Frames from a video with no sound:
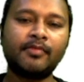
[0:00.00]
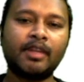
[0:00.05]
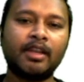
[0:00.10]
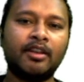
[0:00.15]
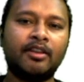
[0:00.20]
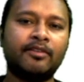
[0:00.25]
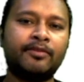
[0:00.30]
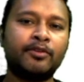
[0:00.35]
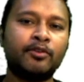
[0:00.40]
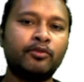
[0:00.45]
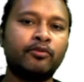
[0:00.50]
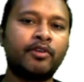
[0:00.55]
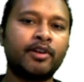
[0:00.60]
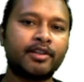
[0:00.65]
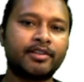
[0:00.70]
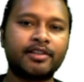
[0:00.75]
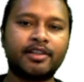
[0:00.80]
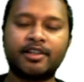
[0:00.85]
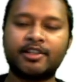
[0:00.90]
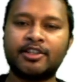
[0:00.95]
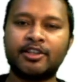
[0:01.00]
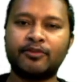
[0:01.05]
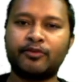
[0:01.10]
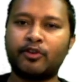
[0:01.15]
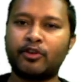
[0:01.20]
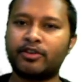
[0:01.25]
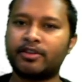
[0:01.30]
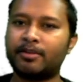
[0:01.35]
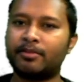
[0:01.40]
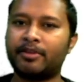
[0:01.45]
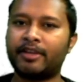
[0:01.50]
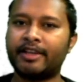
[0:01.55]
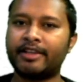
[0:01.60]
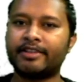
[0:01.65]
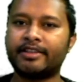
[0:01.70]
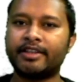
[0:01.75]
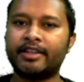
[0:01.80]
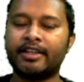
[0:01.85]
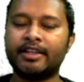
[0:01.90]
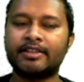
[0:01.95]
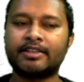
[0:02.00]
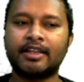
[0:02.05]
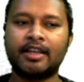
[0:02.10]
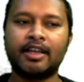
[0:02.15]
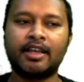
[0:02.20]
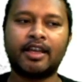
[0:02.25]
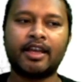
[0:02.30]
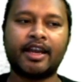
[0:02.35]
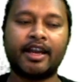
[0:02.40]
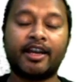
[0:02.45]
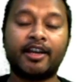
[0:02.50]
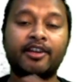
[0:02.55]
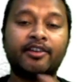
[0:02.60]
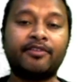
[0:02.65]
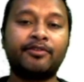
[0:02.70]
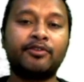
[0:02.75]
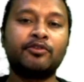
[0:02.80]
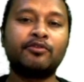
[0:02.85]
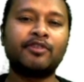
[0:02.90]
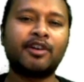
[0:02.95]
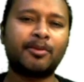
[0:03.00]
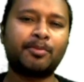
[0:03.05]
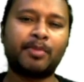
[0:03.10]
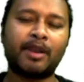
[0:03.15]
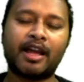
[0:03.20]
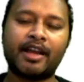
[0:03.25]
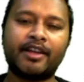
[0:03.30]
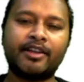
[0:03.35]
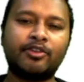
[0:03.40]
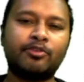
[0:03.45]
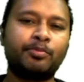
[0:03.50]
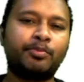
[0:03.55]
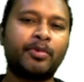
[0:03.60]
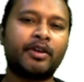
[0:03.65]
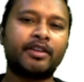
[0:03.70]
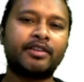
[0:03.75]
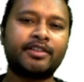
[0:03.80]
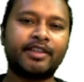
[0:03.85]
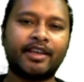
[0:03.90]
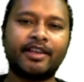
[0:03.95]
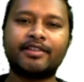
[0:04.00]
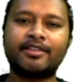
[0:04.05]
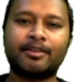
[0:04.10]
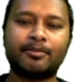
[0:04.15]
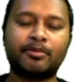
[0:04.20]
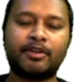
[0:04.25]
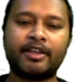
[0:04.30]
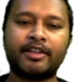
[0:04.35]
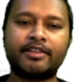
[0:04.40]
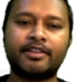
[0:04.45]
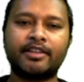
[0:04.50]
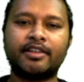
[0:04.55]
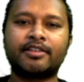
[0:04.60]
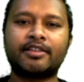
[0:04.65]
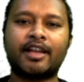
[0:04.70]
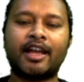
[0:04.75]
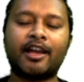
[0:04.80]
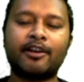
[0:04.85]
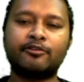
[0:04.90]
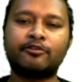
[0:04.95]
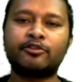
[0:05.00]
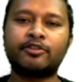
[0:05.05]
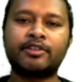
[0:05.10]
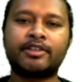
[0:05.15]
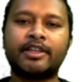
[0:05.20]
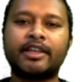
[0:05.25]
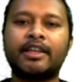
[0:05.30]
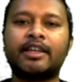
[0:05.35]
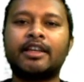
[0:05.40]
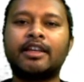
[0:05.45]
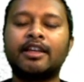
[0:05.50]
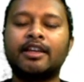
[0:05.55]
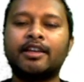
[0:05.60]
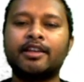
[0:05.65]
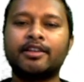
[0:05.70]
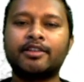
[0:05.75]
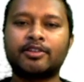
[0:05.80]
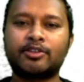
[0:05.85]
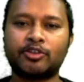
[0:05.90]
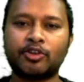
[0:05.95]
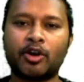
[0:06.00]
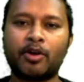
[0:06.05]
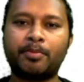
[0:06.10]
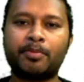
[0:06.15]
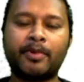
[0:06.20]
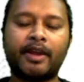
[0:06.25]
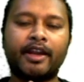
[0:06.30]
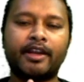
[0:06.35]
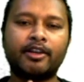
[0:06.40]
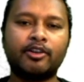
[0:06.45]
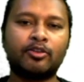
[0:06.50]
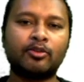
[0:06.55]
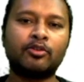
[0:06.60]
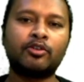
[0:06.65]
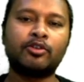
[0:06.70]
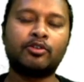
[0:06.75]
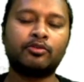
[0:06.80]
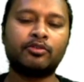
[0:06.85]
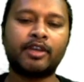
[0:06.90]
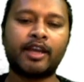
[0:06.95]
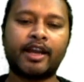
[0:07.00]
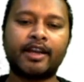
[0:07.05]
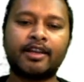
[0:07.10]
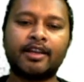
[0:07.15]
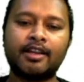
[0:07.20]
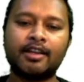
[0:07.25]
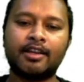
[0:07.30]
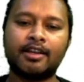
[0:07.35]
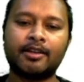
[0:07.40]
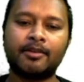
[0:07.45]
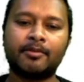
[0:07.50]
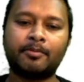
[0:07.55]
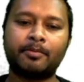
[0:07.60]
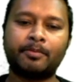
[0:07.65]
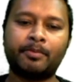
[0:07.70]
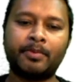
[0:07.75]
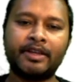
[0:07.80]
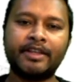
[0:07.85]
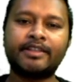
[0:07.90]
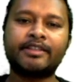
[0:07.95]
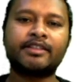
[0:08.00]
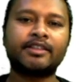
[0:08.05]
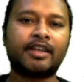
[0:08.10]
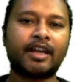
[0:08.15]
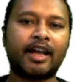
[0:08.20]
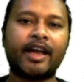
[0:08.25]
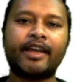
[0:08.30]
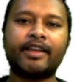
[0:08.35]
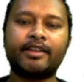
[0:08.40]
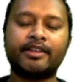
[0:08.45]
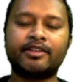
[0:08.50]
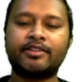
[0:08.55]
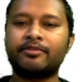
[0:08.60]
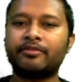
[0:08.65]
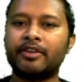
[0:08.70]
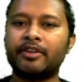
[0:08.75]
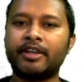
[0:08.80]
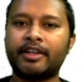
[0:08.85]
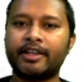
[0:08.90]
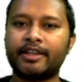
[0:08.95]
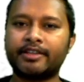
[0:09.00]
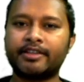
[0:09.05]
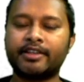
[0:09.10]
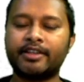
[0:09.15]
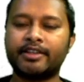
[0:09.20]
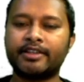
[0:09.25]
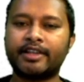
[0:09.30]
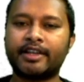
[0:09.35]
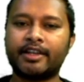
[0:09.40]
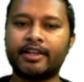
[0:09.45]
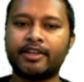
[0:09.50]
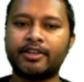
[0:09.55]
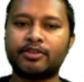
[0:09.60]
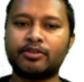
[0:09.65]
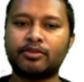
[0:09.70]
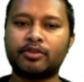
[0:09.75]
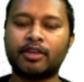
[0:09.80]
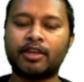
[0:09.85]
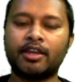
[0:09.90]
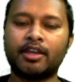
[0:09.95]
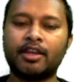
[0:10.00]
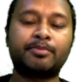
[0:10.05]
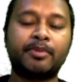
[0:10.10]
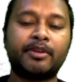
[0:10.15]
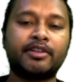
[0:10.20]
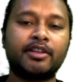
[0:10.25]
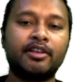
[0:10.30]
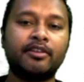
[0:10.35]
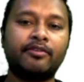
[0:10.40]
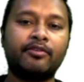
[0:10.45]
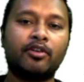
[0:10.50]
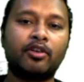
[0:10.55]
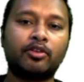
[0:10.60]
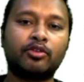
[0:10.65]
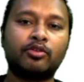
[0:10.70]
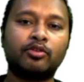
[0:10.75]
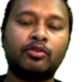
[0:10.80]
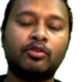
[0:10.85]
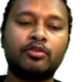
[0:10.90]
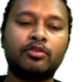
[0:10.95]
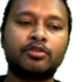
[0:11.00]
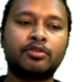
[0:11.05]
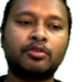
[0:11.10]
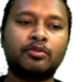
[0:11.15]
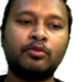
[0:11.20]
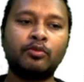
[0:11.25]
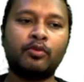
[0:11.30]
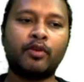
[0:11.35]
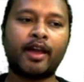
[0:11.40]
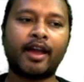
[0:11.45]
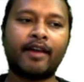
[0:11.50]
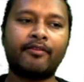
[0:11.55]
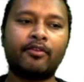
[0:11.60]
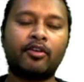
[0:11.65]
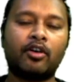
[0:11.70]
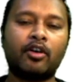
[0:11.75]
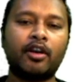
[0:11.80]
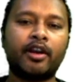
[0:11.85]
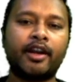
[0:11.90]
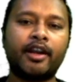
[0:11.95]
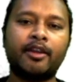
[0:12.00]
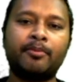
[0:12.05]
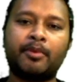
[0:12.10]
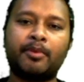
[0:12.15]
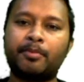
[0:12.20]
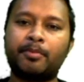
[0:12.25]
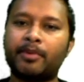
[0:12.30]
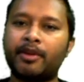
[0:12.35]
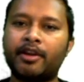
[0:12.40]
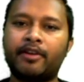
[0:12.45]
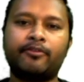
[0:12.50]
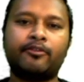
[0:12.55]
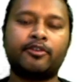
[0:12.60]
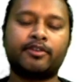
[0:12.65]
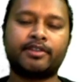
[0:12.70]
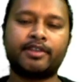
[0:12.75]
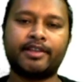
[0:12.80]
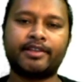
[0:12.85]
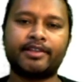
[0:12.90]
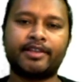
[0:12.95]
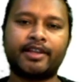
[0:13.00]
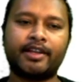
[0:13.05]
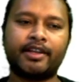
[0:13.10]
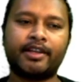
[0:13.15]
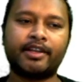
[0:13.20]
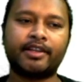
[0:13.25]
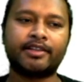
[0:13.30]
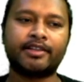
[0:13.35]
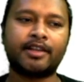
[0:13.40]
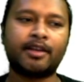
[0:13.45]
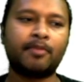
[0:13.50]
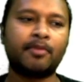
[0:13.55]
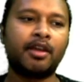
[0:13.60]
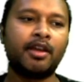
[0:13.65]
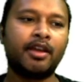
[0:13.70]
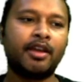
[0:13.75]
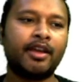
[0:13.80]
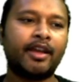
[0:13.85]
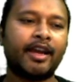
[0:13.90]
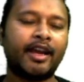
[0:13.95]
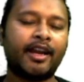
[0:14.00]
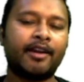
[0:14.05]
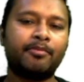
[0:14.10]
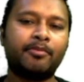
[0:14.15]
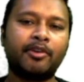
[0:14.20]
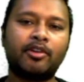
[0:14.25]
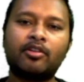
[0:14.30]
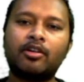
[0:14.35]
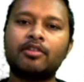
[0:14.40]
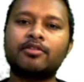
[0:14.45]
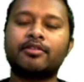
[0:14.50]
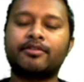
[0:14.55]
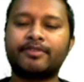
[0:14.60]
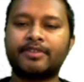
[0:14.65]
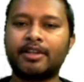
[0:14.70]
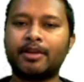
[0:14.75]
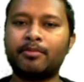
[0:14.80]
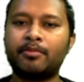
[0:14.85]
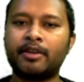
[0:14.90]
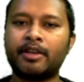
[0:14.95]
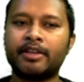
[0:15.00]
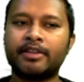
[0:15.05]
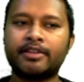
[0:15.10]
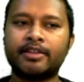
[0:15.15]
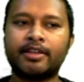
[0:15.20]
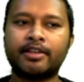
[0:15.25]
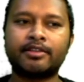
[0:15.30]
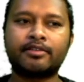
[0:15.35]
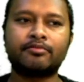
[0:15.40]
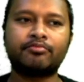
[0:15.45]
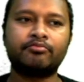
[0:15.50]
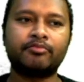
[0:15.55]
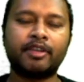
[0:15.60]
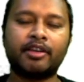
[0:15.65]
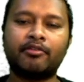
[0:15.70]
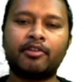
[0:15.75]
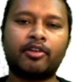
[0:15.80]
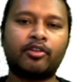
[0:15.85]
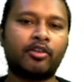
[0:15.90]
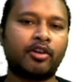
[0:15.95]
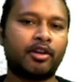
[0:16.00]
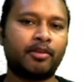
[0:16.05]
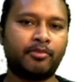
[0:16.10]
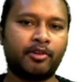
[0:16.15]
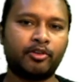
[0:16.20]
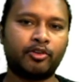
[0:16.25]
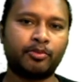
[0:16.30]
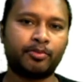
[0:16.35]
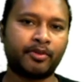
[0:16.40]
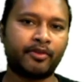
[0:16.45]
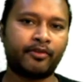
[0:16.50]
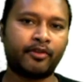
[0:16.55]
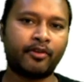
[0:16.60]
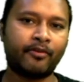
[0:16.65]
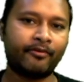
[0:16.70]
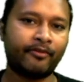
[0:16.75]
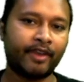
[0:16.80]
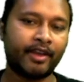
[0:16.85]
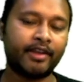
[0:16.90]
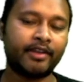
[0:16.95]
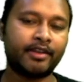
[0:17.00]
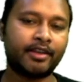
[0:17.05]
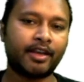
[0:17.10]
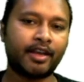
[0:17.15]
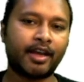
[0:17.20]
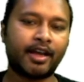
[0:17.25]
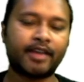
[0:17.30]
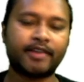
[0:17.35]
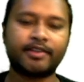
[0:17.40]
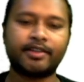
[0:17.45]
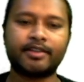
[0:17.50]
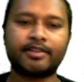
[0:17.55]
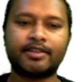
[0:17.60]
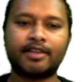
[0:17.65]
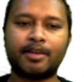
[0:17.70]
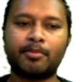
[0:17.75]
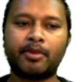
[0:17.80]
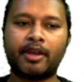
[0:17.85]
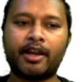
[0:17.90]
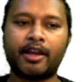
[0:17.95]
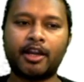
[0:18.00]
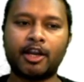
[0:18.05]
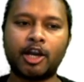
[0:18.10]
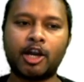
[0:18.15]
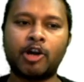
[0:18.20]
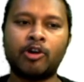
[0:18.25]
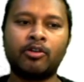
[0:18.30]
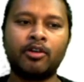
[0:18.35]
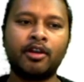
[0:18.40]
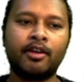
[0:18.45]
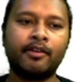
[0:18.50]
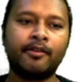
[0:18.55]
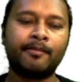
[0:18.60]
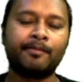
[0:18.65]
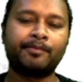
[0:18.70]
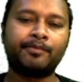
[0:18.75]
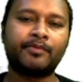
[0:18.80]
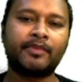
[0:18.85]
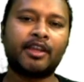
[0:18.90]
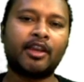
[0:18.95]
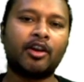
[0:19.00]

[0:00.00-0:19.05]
If you were searching for some test series, and if you are planning to purchase some test series, I would say stop and don't do that. Please try this free test series at least, okay? Especially for those who have already prepared for CSIR NET exam, and because of some reasons, they were not able to perform well in the last exam, and now they